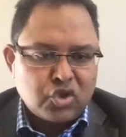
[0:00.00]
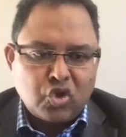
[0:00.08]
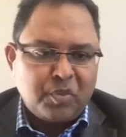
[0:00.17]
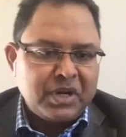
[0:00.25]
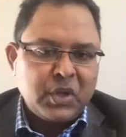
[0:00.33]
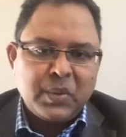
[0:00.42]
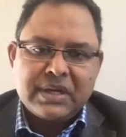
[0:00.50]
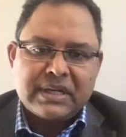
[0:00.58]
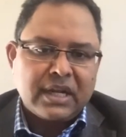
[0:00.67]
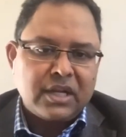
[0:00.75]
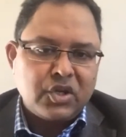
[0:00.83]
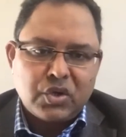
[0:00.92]
so nobody
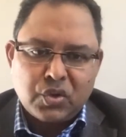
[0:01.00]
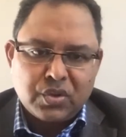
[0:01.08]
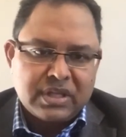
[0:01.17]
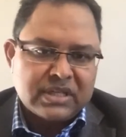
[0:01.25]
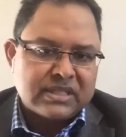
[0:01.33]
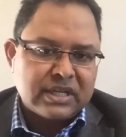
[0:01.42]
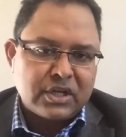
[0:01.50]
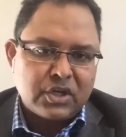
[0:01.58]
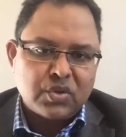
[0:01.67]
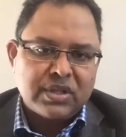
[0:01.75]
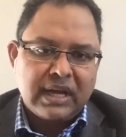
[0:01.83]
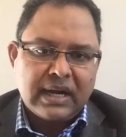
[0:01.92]
will tell you do this
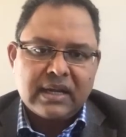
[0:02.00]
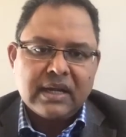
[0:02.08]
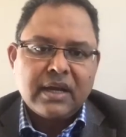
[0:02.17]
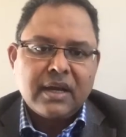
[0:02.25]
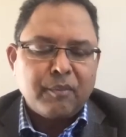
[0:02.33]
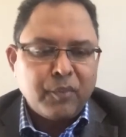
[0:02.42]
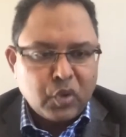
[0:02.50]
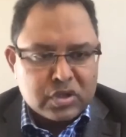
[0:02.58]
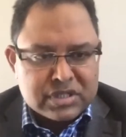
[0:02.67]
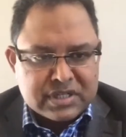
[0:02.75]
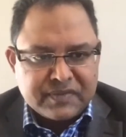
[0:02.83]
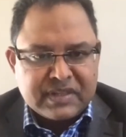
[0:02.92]
and do that
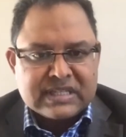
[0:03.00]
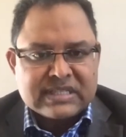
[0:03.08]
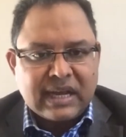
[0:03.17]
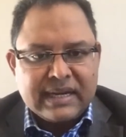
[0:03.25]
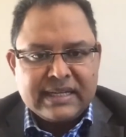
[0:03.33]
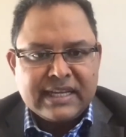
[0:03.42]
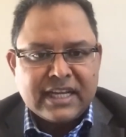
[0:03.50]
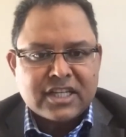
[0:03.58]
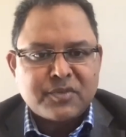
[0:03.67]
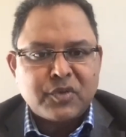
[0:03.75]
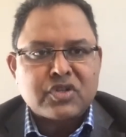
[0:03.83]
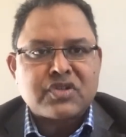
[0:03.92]
most of these
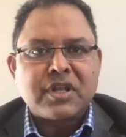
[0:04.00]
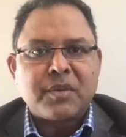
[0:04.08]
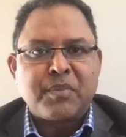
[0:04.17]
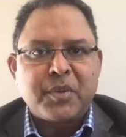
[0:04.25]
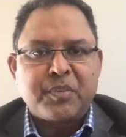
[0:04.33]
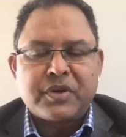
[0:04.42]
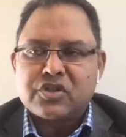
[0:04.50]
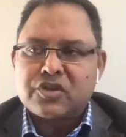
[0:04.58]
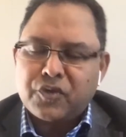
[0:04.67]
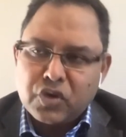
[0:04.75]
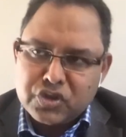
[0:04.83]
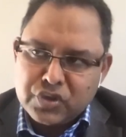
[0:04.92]
ideas most of the
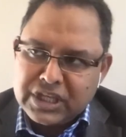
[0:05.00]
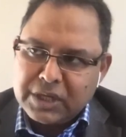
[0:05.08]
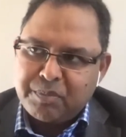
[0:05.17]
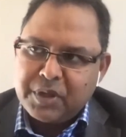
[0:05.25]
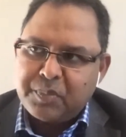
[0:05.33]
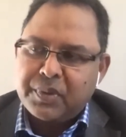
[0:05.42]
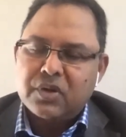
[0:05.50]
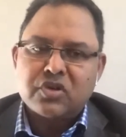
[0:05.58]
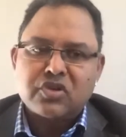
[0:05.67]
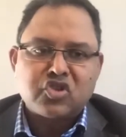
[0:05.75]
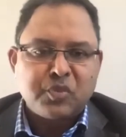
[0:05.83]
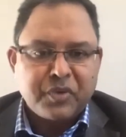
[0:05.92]
papers of course you need
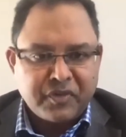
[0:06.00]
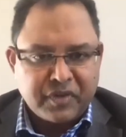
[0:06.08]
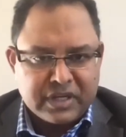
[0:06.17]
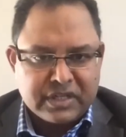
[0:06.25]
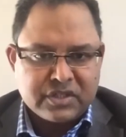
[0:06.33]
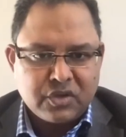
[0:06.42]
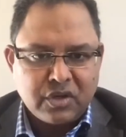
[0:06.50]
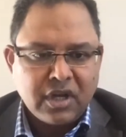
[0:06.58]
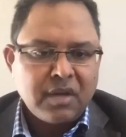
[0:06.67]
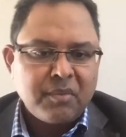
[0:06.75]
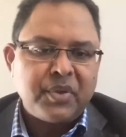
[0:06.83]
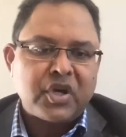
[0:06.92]
people to supervise
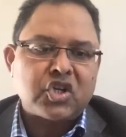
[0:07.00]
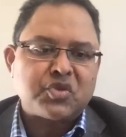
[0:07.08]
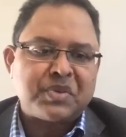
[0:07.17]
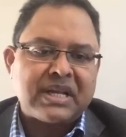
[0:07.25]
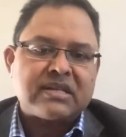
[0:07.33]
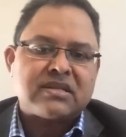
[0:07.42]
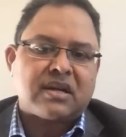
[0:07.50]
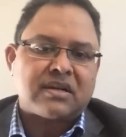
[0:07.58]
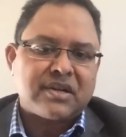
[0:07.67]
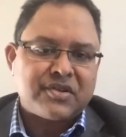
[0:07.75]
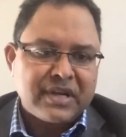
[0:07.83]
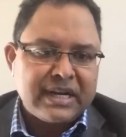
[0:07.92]
you because when i
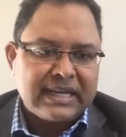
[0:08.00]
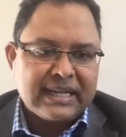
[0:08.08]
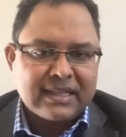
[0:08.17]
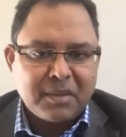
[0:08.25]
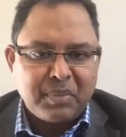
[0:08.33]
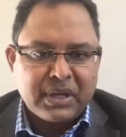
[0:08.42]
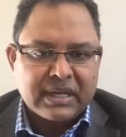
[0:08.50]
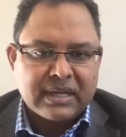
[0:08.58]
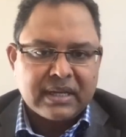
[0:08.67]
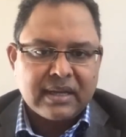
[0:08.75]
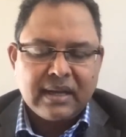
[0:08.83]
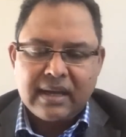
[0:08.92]
started writing in the
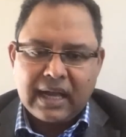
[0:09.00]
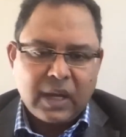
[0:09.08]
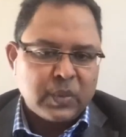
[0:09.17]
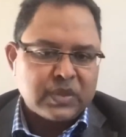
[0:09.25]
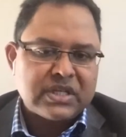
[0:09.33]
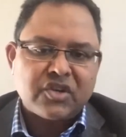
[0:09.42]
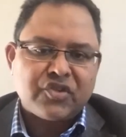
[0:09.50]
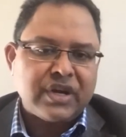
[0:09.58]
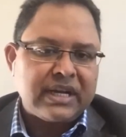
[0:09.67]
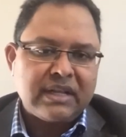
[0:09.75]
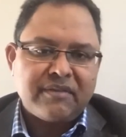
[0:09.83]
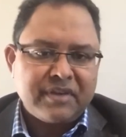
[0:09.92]
beginning i
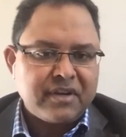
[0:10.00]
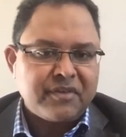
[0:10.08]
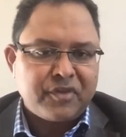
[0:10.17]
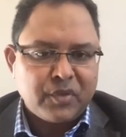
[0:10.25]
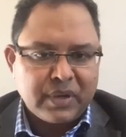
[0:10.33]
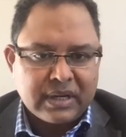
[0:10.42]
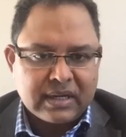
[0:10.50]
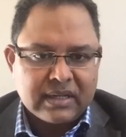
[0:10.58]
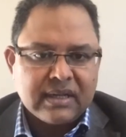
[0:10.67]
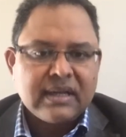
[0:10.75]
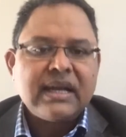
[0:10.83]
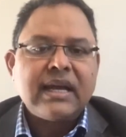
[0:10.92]
wasn't writing very
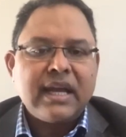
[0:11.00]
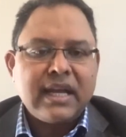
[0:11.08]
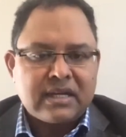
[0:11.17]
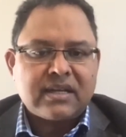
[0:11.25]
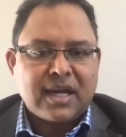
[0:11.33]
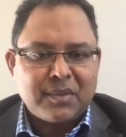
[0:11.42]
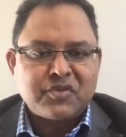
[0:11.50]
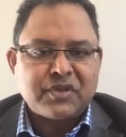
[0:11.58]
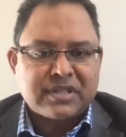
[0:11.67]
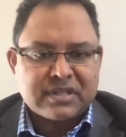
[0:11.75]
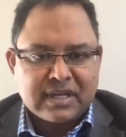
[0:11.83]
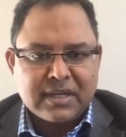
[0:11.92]
fluently it
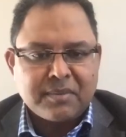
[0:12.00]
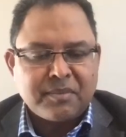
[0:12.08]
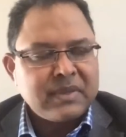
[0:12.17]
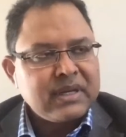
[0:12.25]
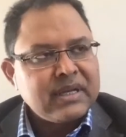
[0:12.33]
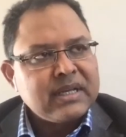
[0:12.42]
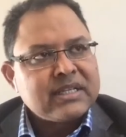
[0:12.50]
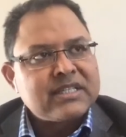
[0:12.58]
comes with time